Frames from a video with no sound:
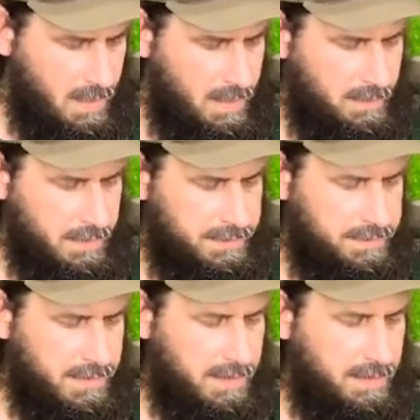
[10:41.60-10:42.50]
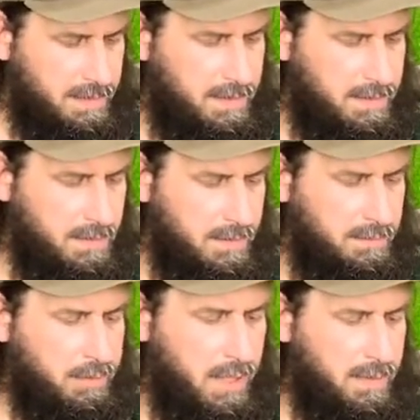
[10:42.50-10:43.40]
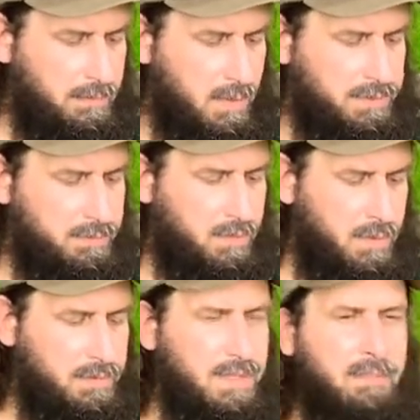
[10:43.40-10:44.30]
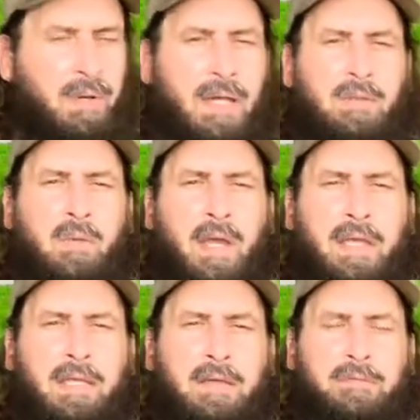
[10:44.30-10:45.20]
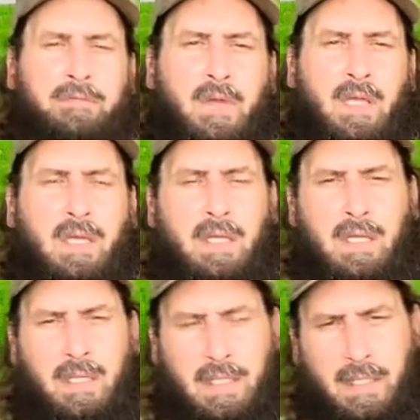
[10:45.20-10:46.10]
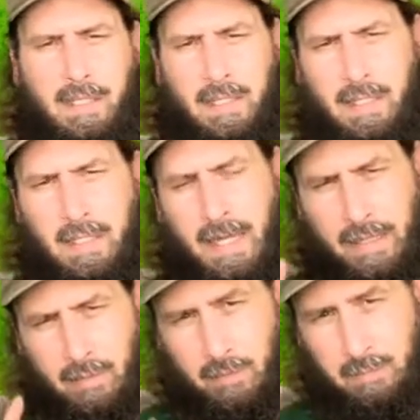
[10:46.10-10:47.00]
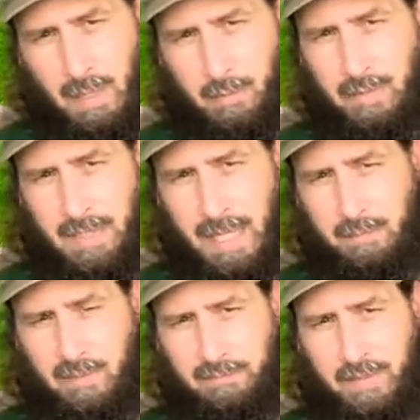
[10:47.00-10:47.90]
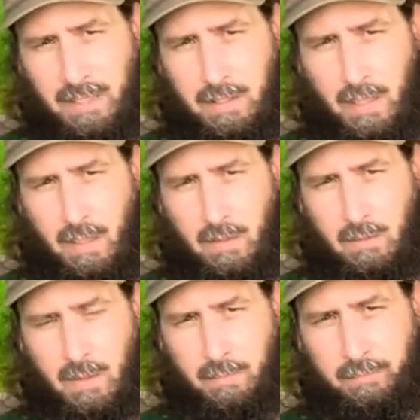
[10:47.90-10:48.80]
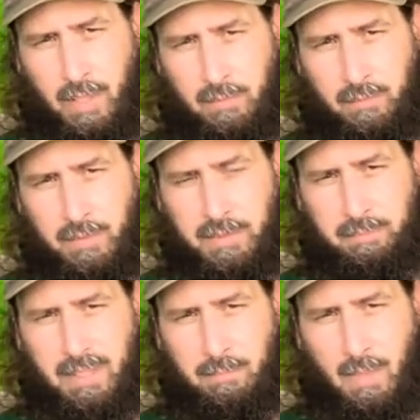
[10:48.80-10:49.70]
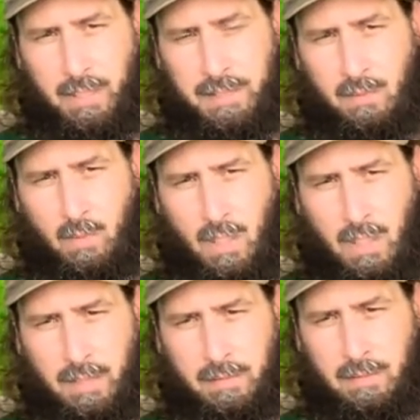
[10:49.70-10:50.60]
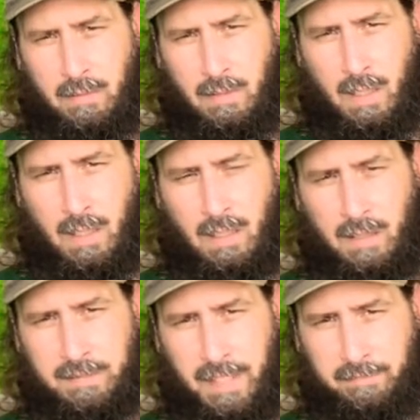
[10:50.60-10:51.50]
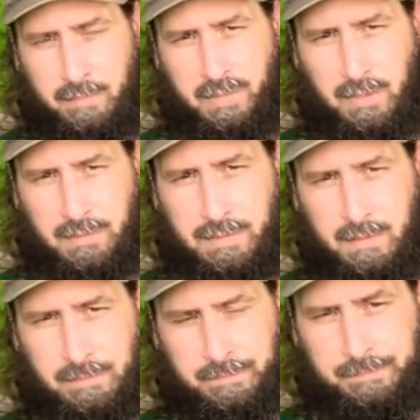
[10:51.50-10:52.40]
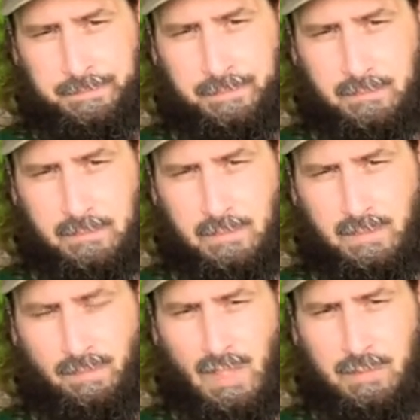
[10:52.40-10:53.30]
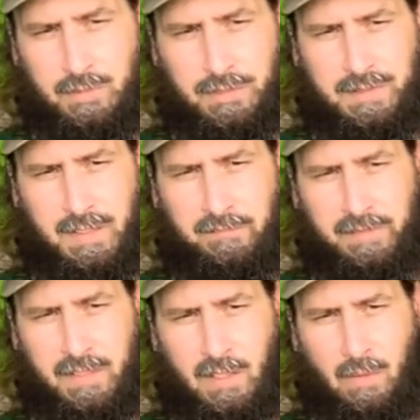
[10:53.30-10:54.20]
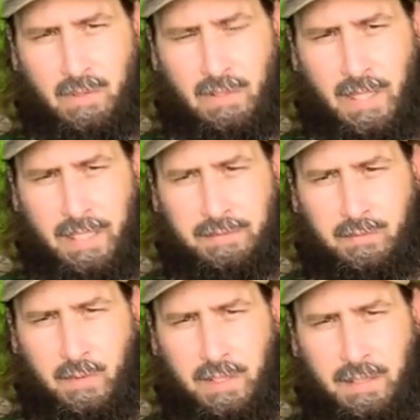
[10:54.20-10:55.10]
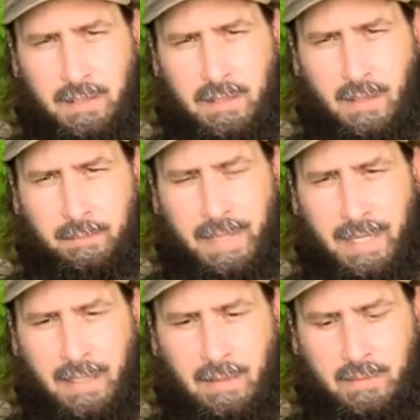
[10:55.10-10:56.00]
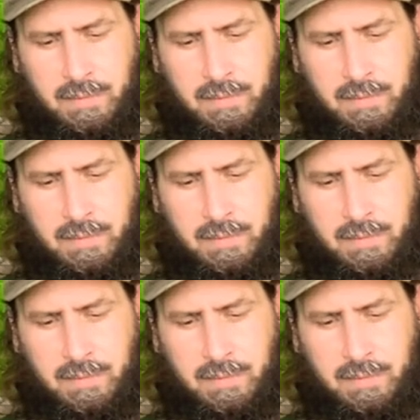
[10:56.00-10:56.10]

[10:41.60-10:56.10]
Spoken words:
Let's see here, probably the most important thing. By the way, if I don't remember the name of the video, but Really Big Monkey 1, David Pearson, just did a video in the last week about